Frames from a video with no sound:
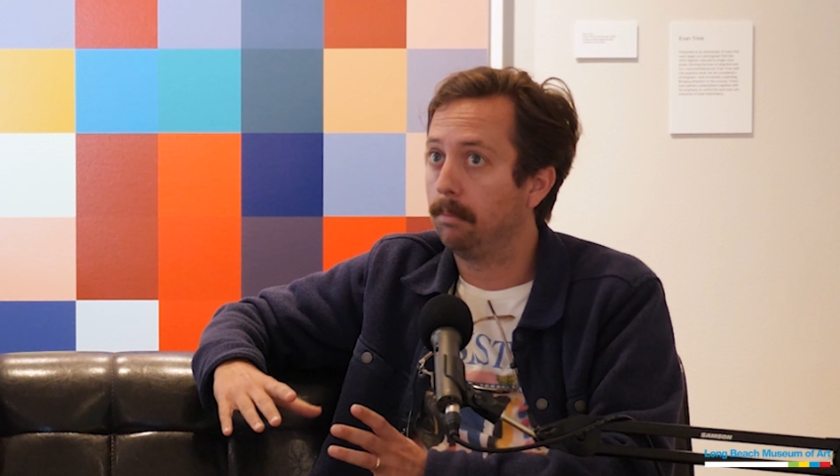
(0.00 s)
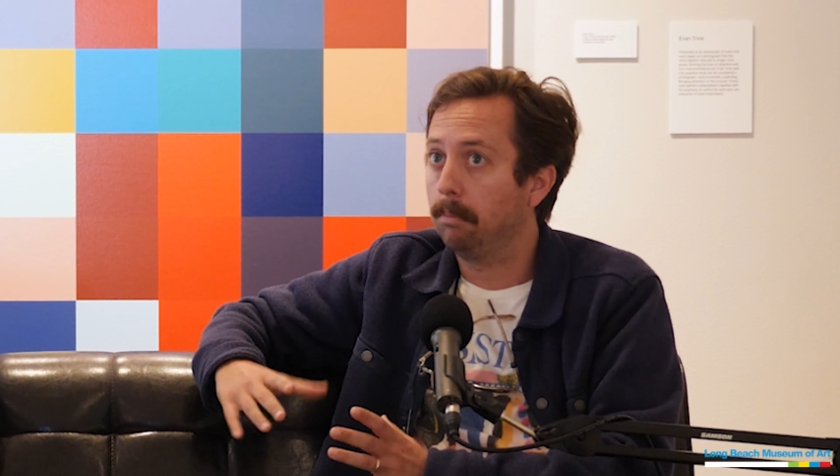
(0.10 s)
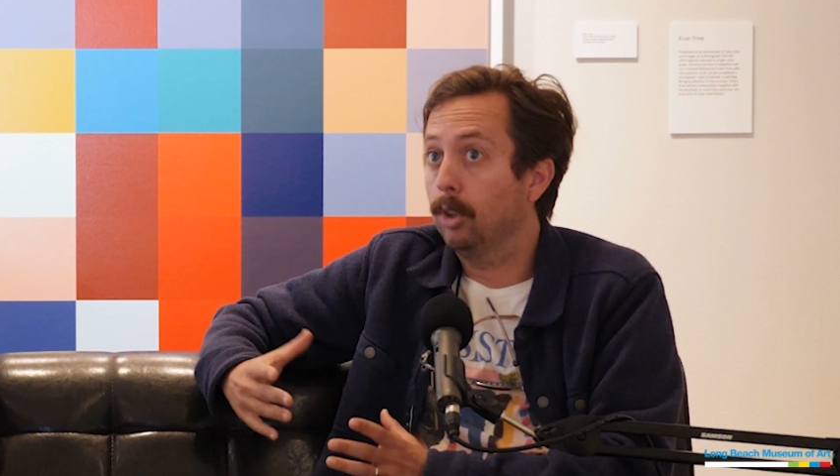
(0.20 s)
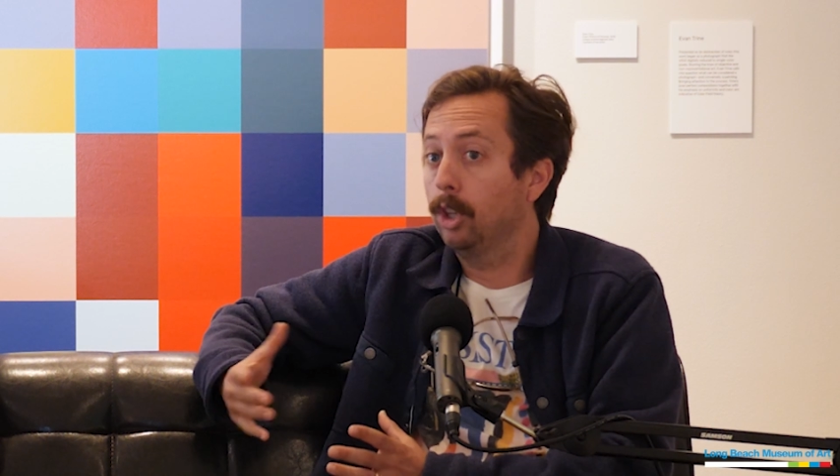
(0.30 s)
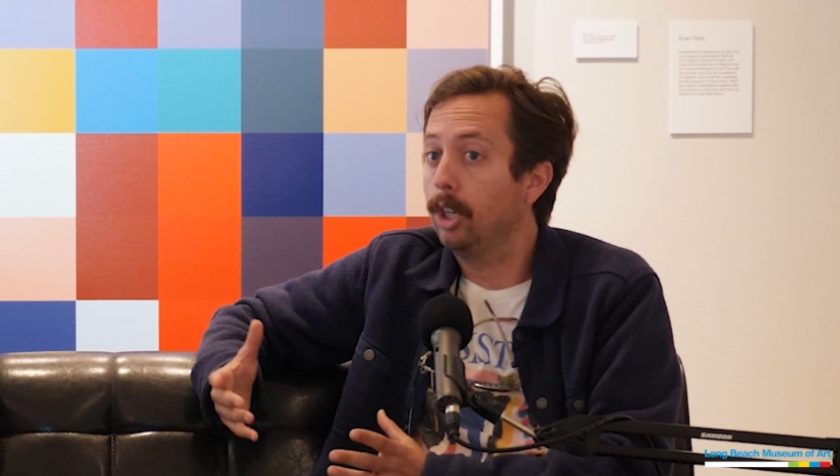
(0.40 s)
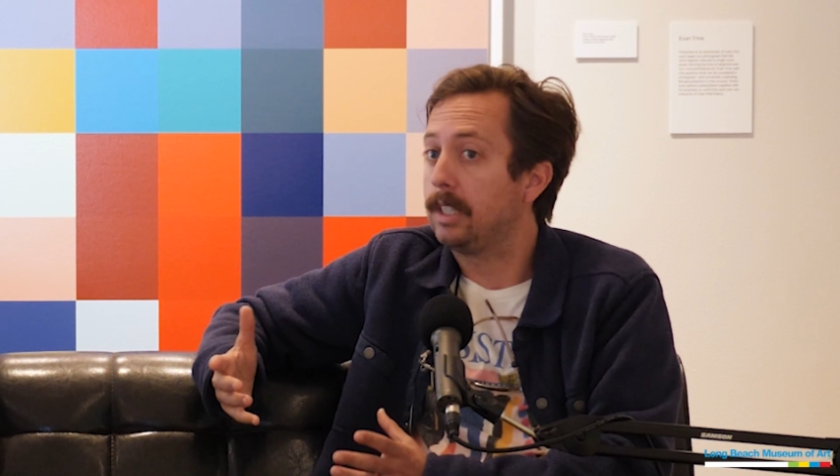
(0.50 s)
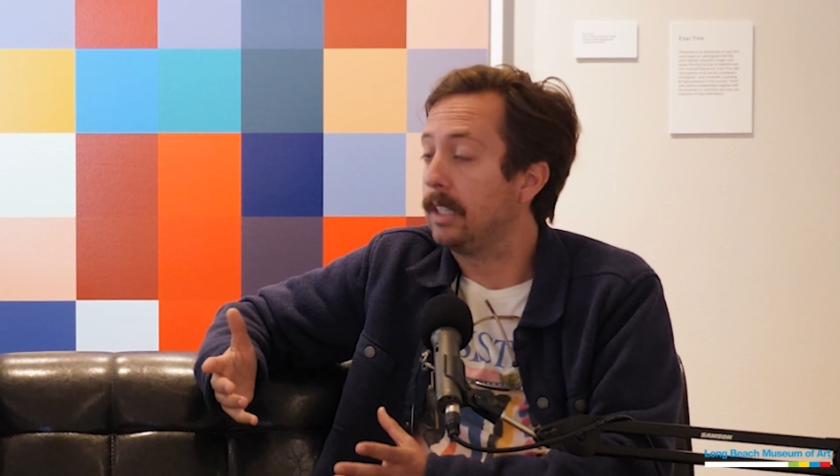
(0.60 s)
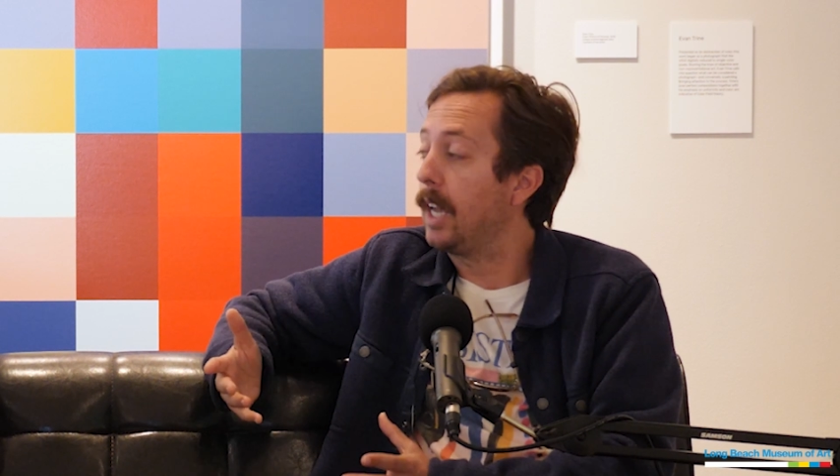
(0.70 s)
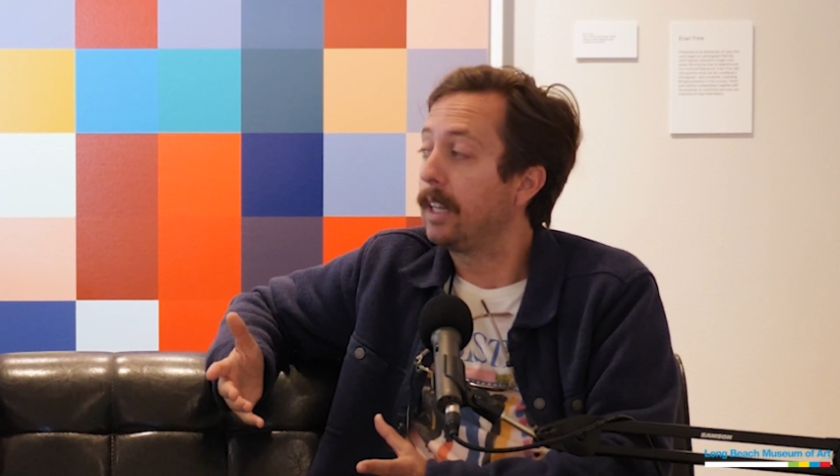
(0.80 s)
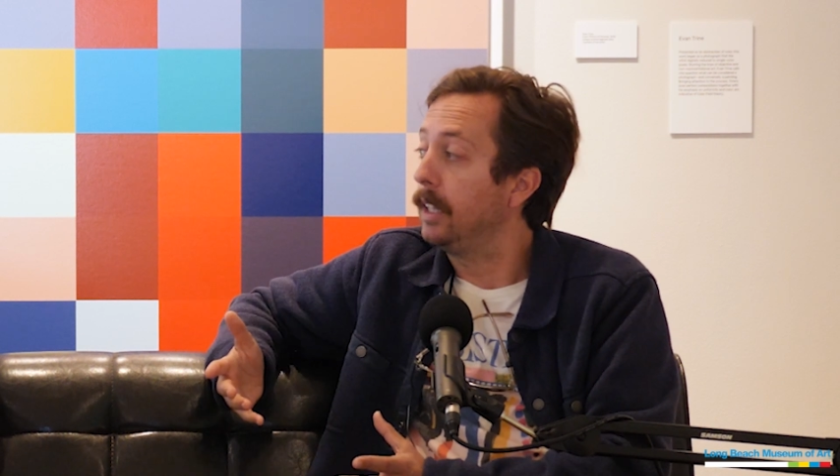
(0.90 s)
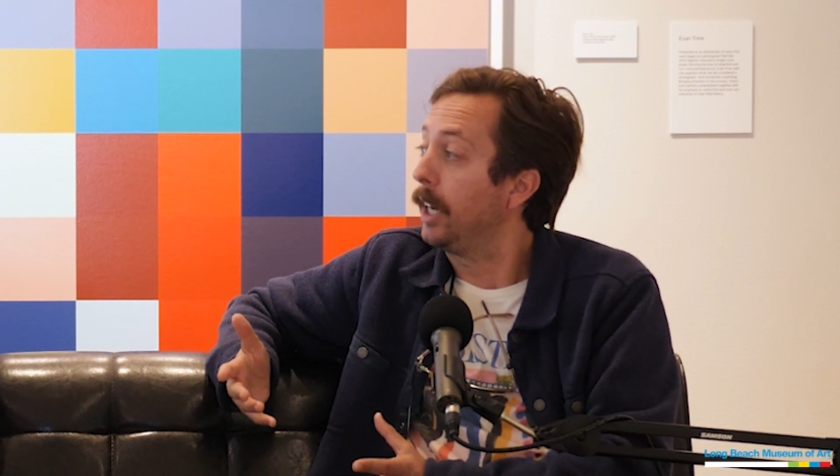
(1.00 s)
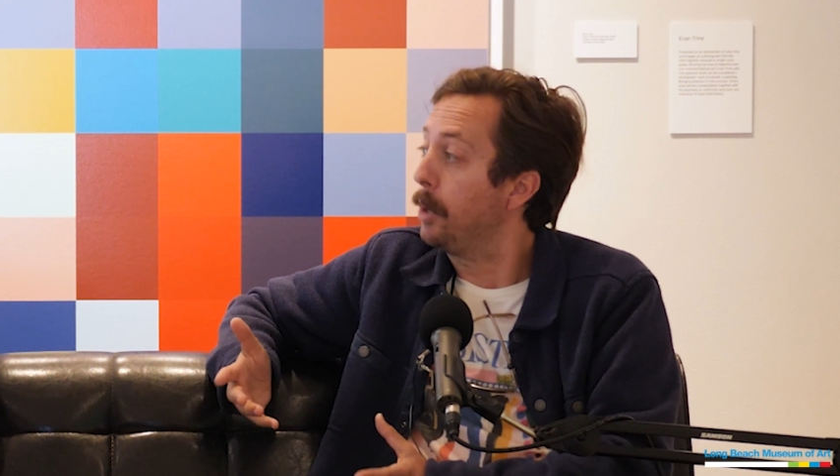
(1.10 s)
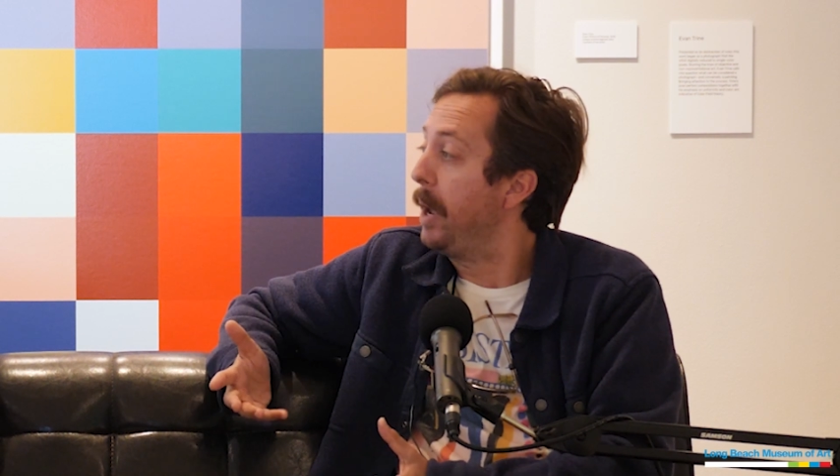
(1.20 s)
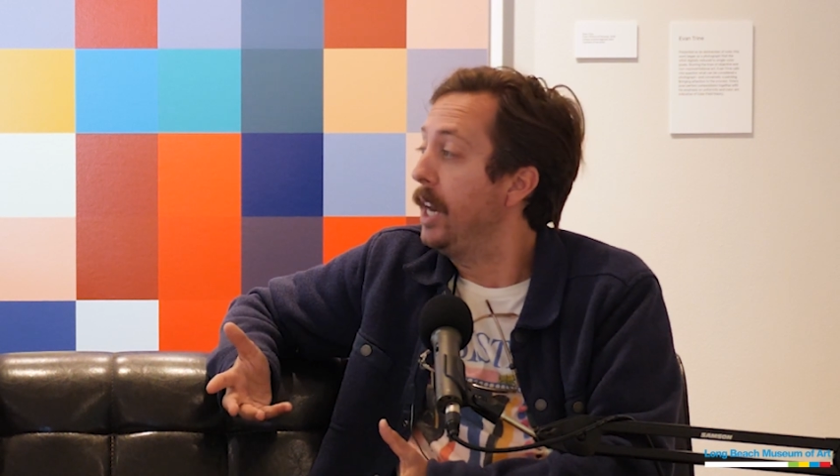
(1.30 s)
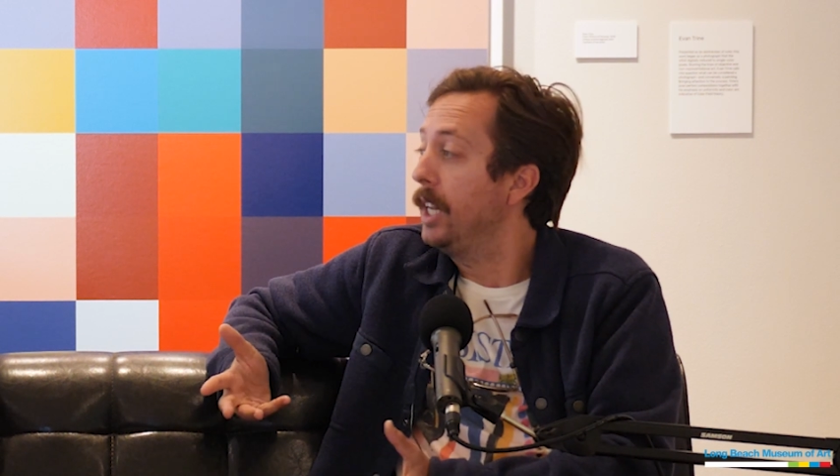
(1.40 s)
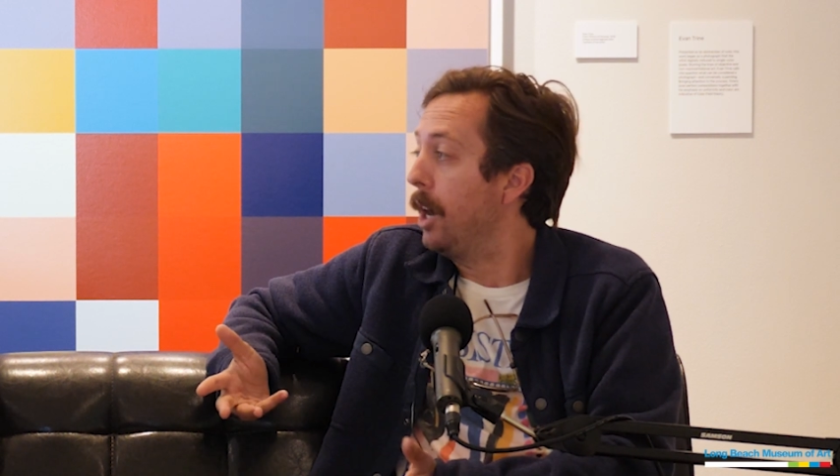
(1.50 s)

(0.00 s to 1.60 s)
looked exactly like a painting